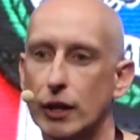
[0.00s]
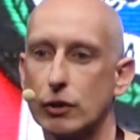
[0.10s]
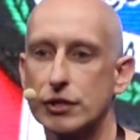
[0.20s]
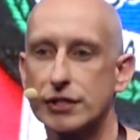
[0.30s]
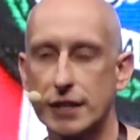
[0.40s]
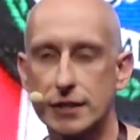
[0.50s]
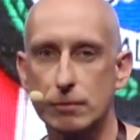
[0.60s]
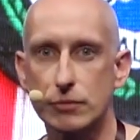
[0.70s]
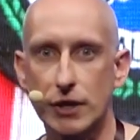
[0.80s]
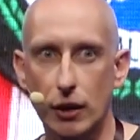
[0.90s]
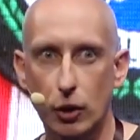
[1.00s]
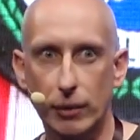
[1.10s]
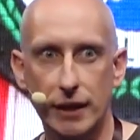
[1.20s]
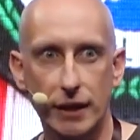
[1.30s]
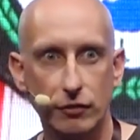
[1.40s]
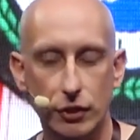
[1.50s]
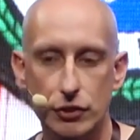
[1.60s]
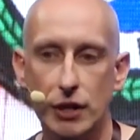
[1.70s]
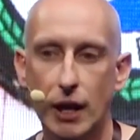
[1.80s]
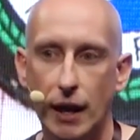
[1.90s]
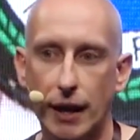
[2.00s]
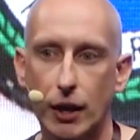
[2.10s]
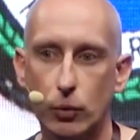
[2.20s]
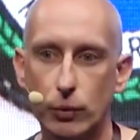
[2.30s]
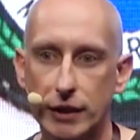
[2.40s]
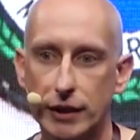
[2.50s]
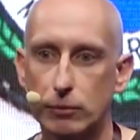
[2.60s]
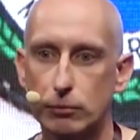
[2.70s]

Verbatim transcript: at our systems and our behaviours and how we can